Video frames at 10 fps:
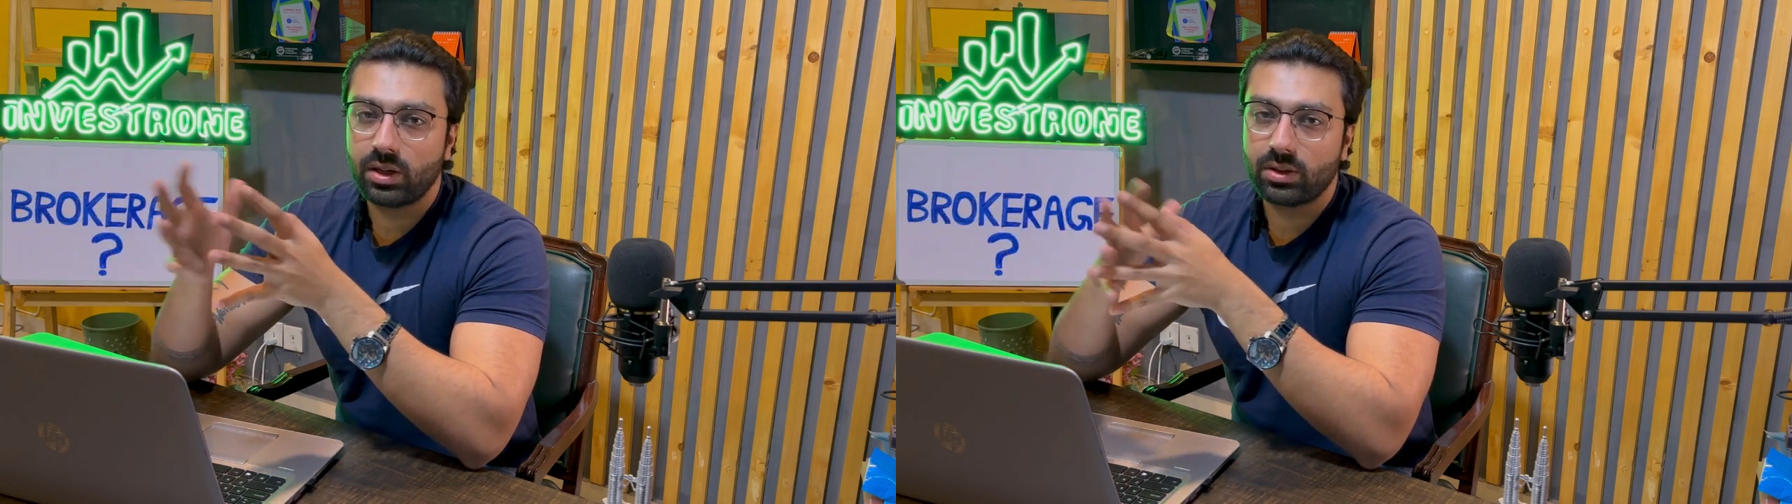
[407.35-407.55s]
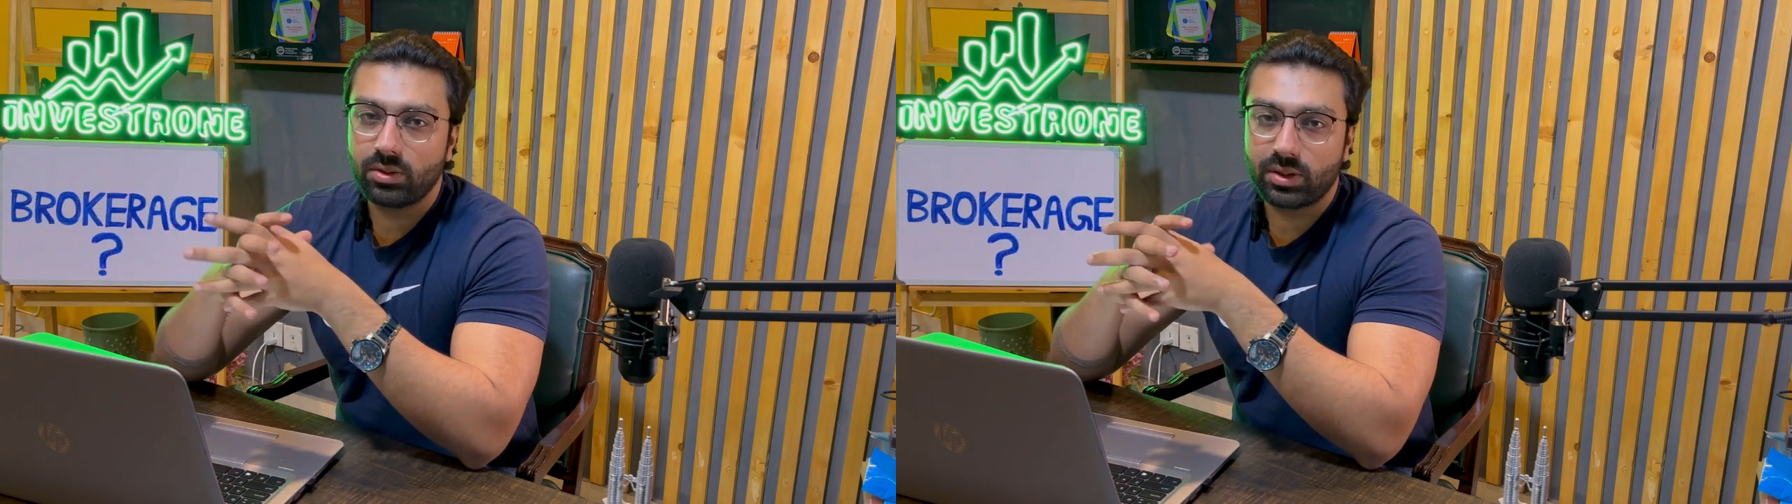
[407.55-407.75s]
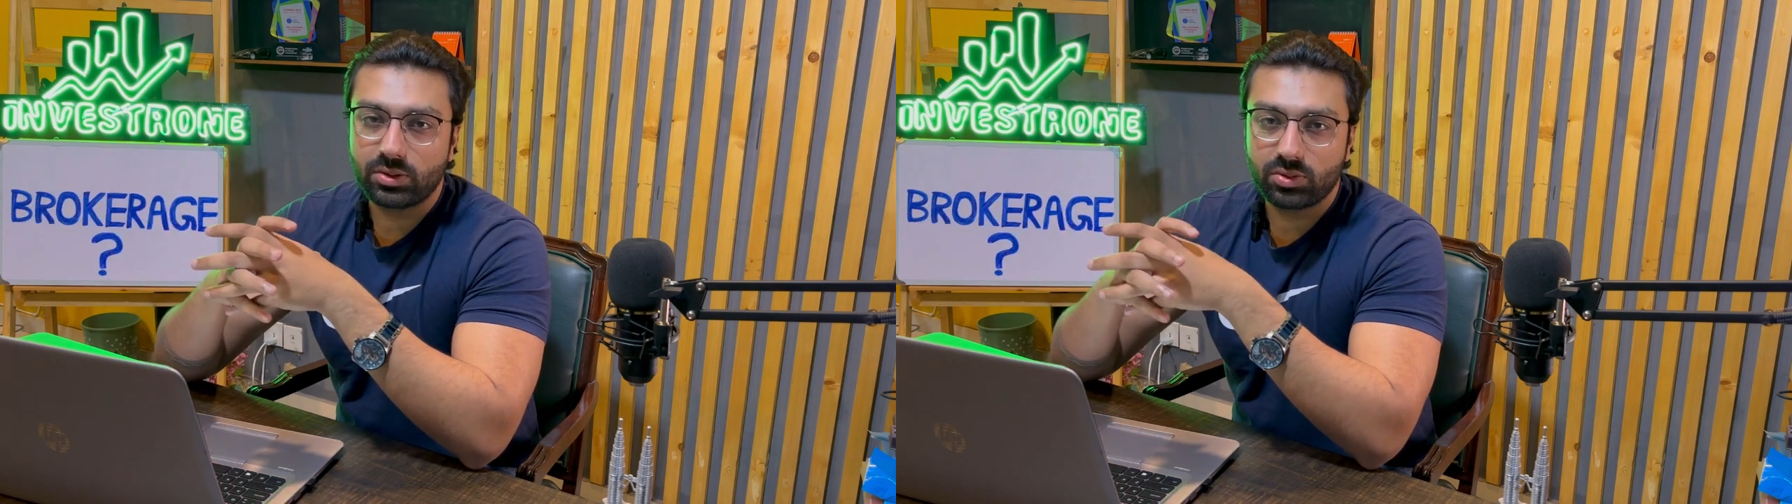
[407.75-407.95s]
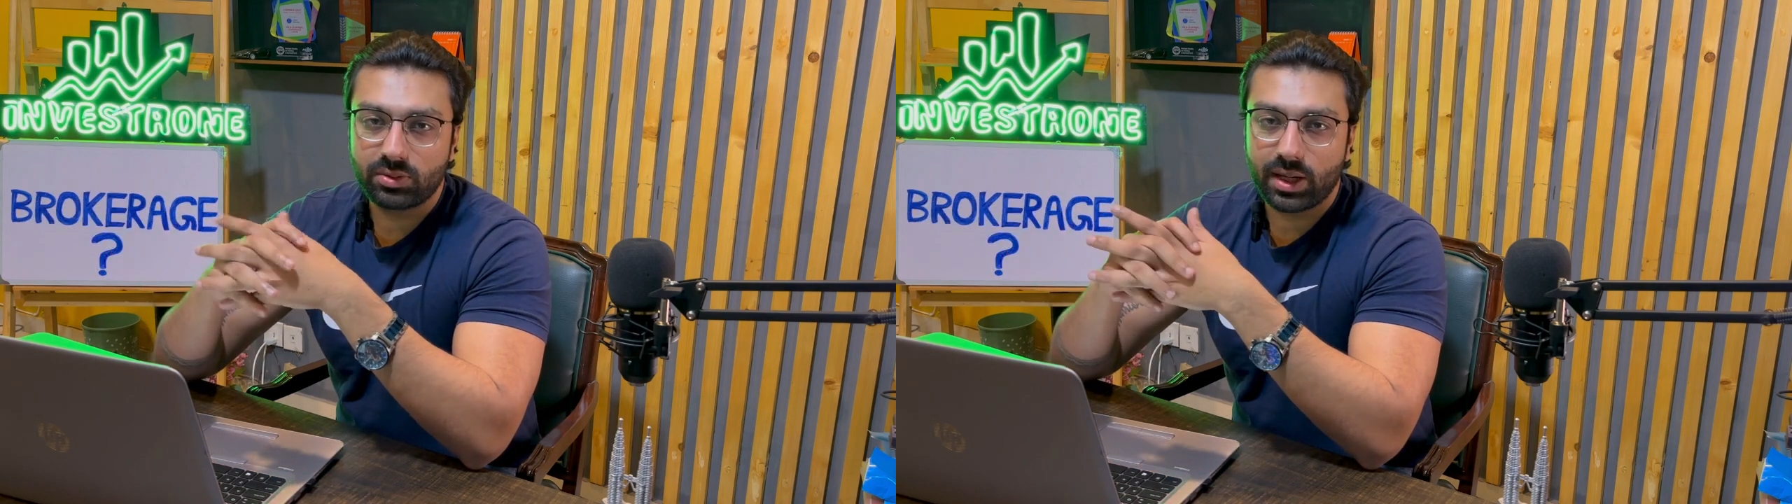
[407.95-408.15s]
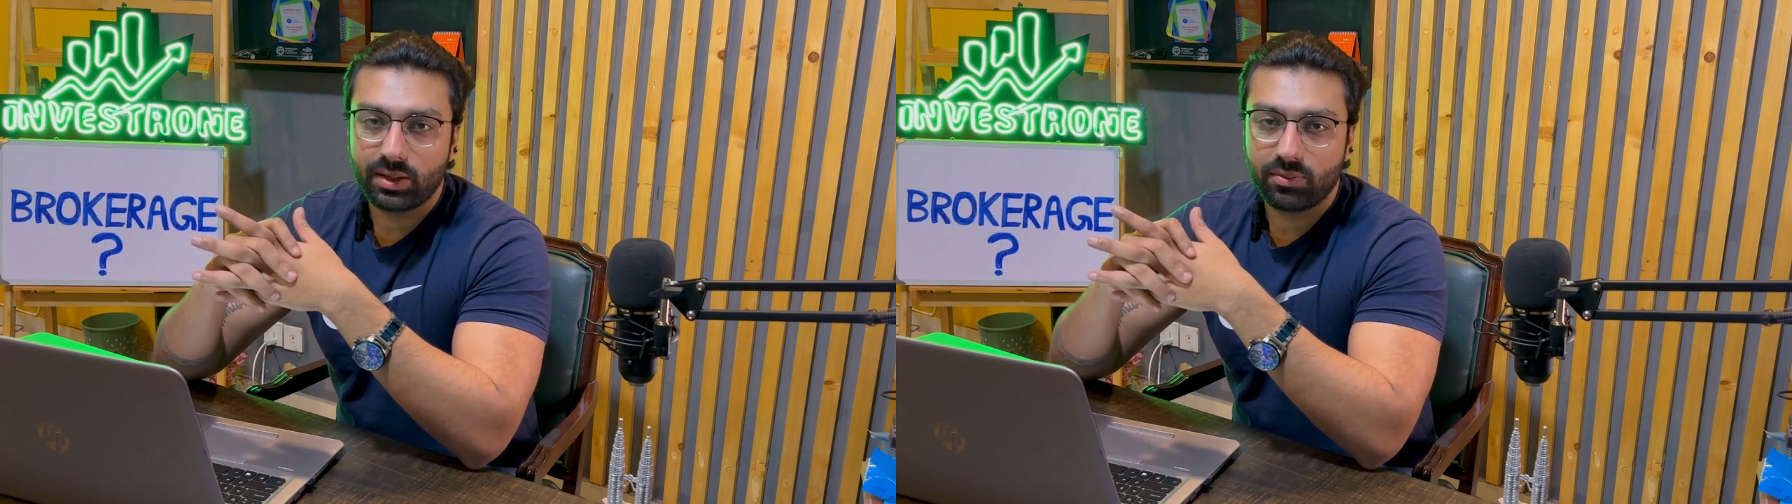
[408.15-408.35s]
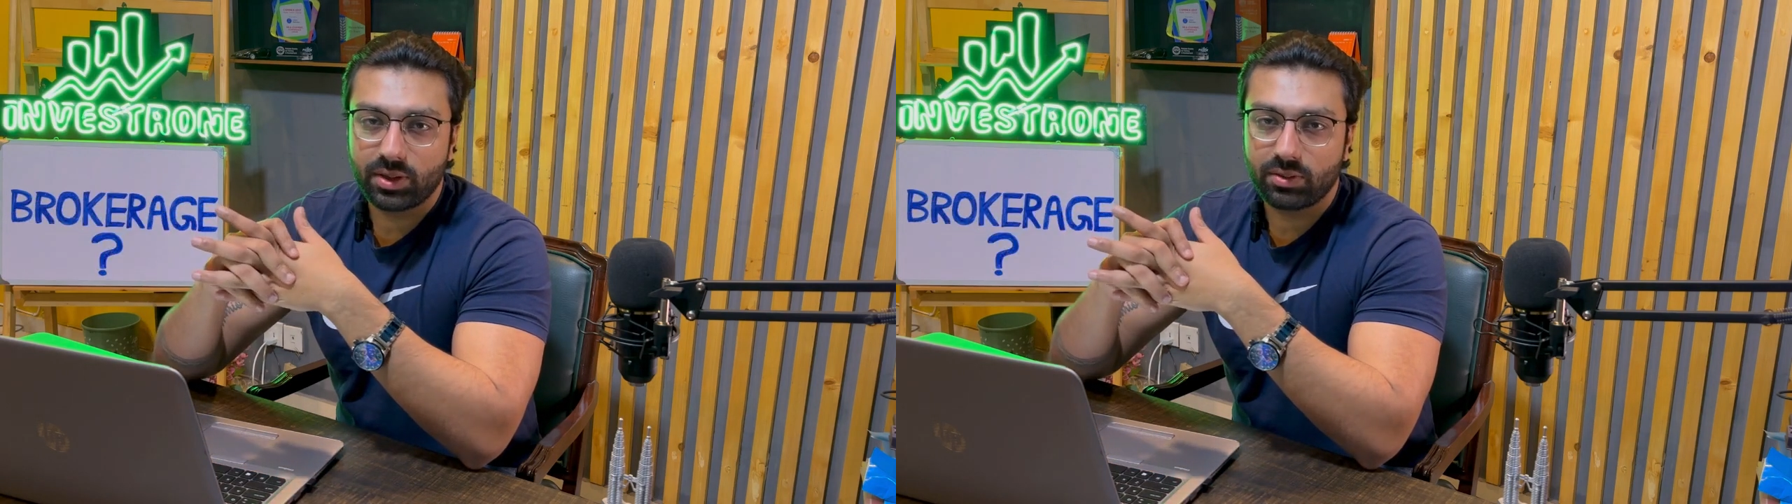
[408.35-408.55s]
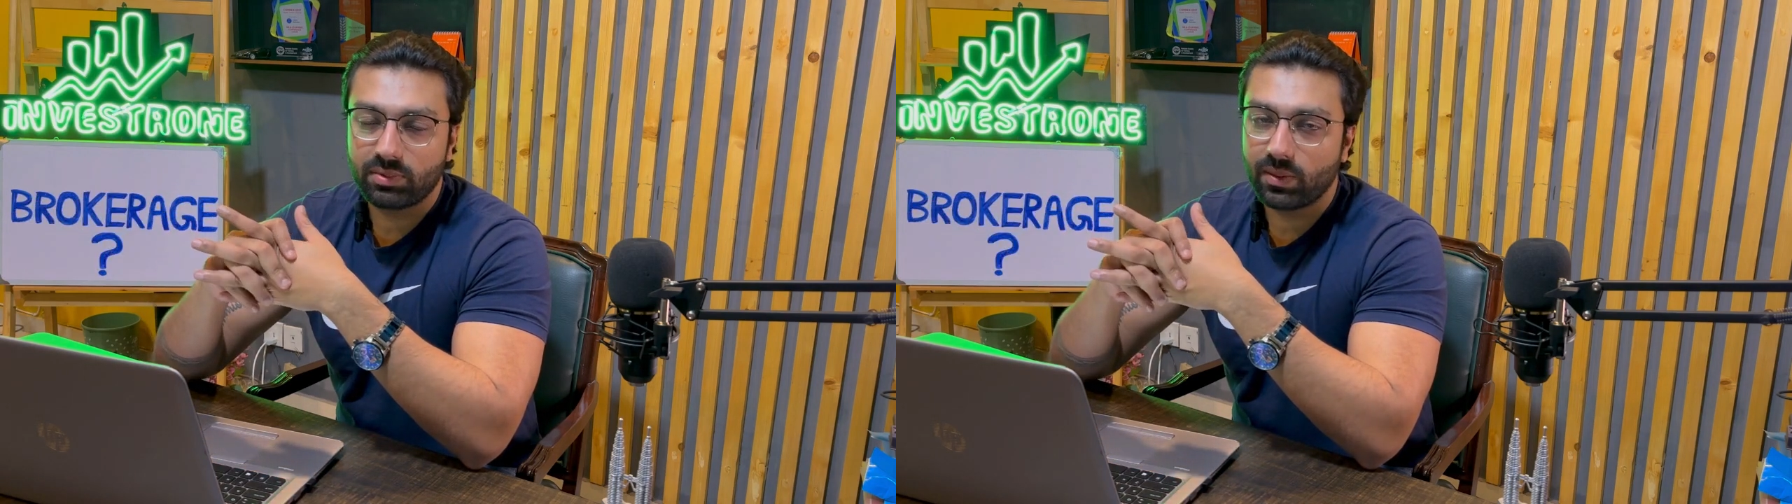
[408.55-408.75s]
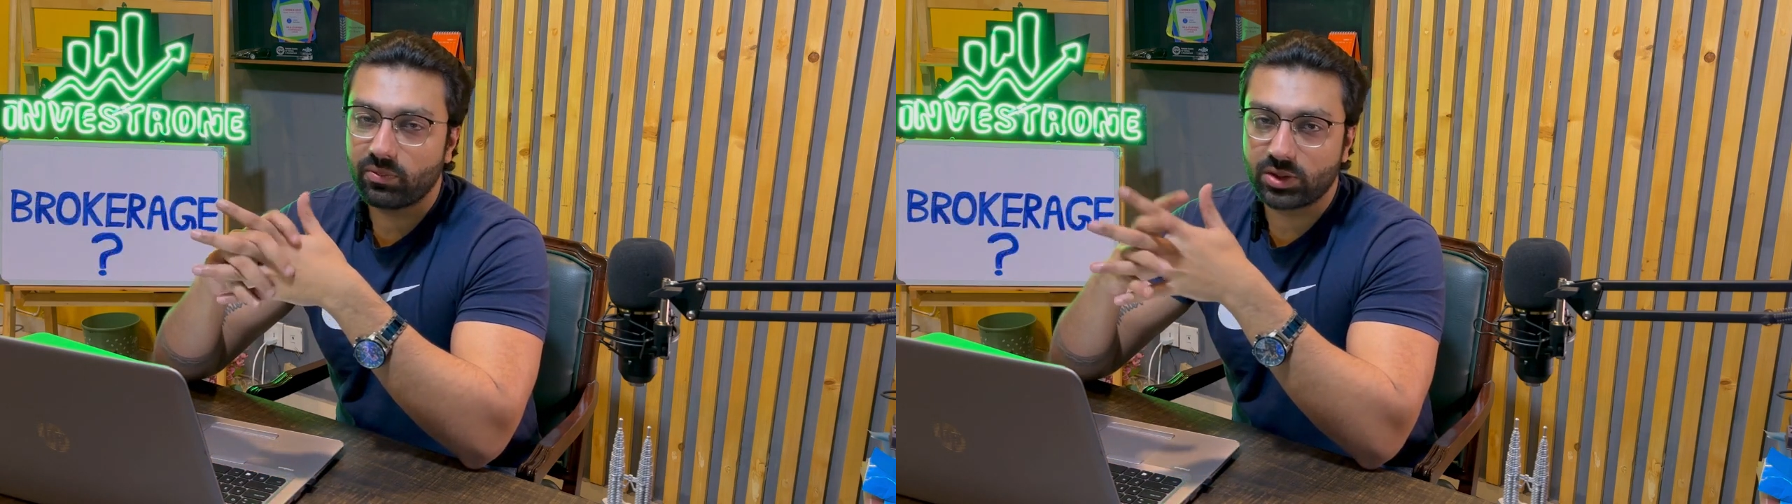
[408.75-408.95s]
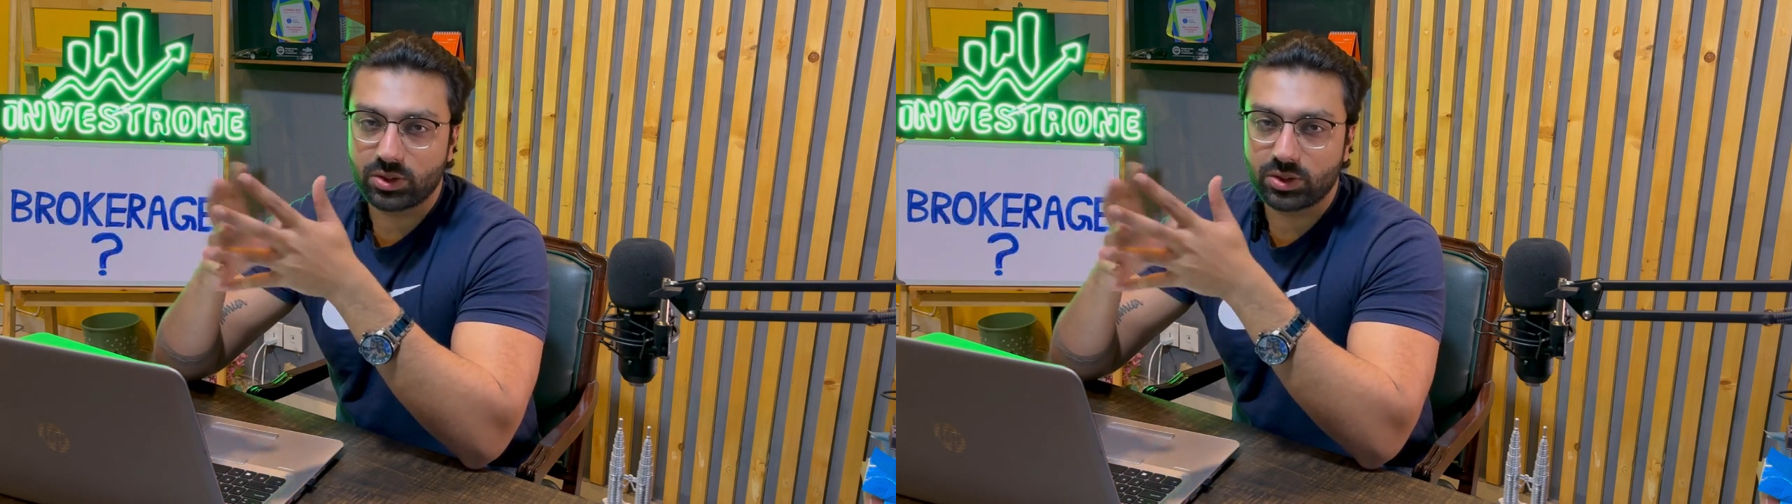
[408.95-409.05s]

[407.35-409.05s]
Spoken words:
You can choose any one of them which